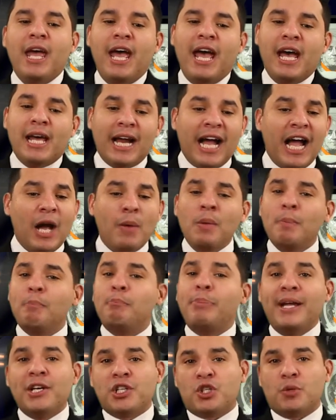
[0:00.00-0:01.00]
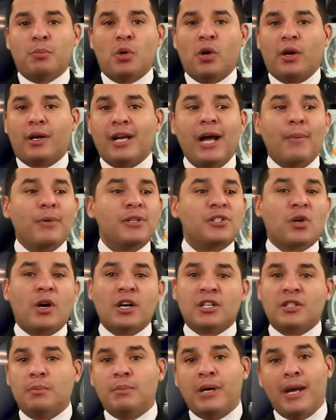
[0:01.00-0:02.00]
And I would benchmark, I would
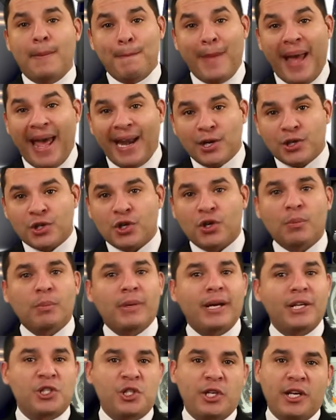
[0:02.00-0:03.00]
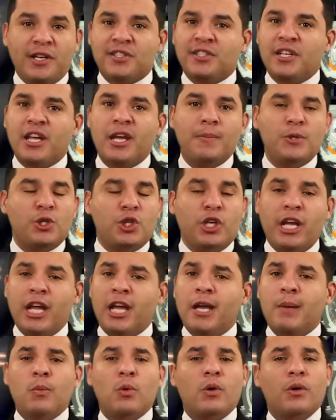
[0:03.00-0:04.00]
talk to my manager, my GSM,
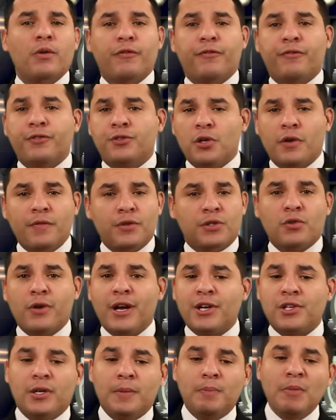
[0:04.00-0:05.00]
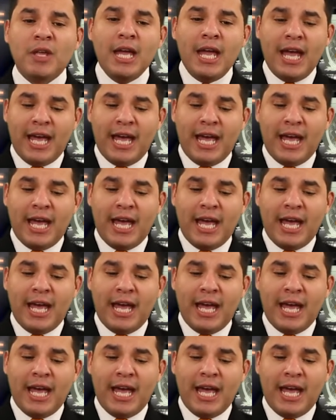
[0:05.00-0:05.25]
GM, or service director,